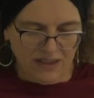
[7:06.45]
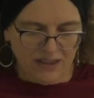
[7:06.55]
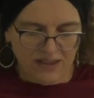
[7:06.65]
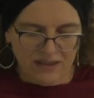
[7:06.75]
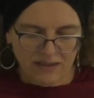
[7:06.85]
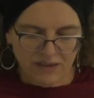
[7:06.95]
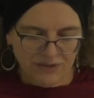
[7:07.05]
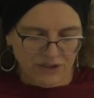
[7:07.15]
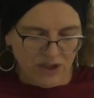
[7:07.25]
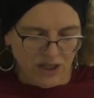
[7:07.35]
It is a
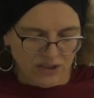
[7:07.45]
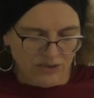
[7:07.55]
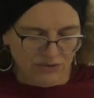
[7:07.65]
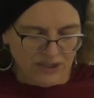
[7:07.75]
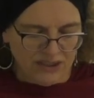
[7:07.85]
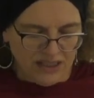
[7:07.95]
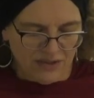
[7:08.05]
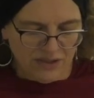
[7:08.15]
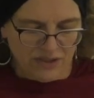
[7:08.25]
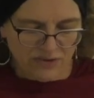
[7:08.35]
loving God who
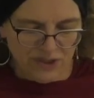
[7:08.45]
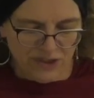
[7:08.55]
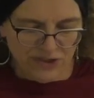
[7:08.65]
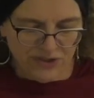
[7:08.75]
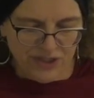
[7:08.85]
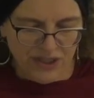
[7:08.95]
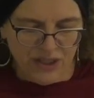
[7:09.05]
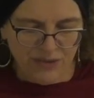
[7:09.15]
endows his creatures